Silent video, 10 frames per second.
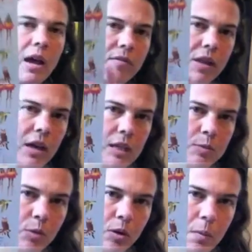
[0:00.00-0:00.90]
have the
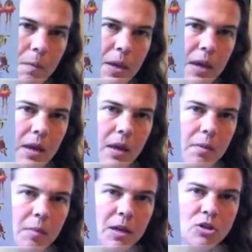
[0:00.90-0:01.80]
Usborne Big
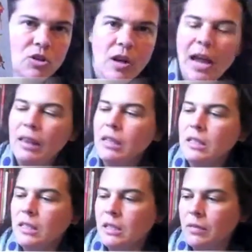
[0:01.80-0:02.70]
Picture
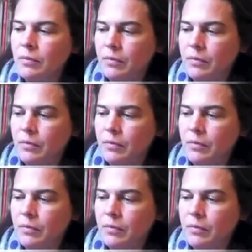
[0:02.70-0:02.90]
Atlas.